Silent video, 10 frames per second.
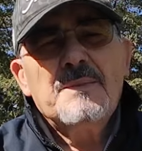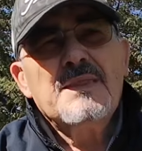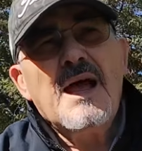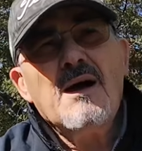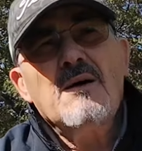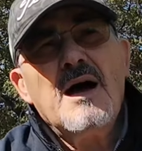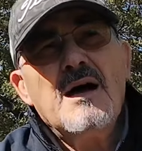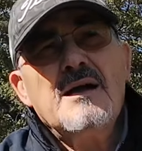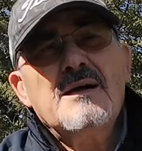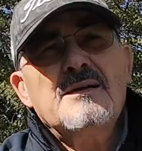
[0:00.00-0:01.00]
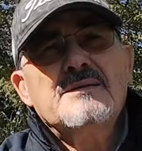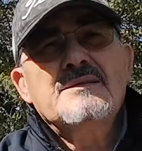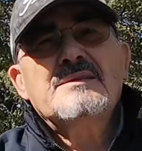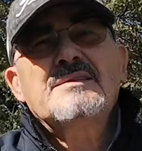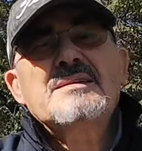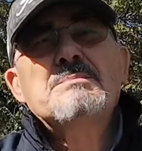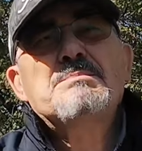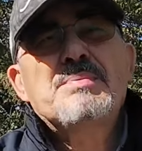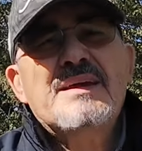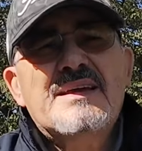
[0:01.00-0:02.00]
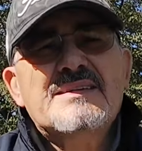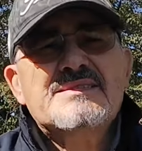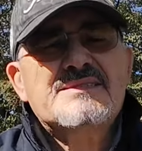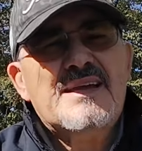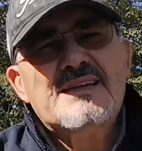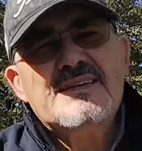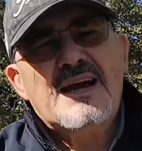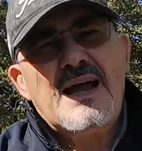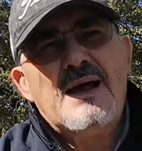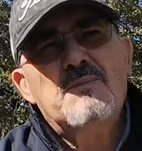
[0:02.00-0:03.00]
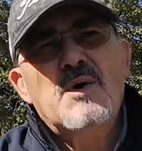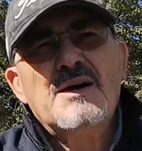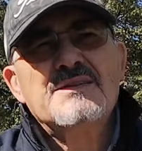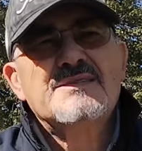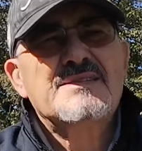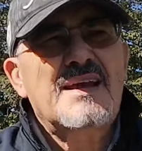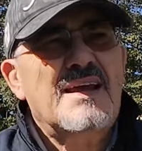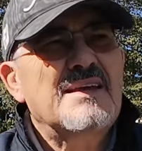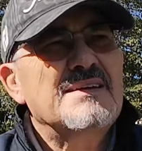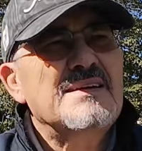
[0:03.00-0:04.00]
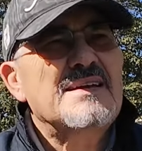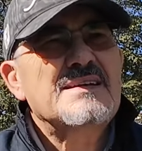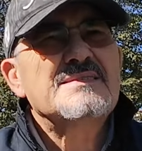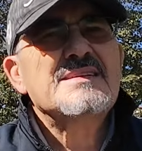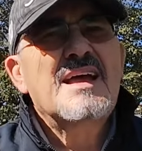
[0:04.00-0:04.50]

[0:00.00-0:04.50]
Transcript: Now, the biggest thing that I want to say is,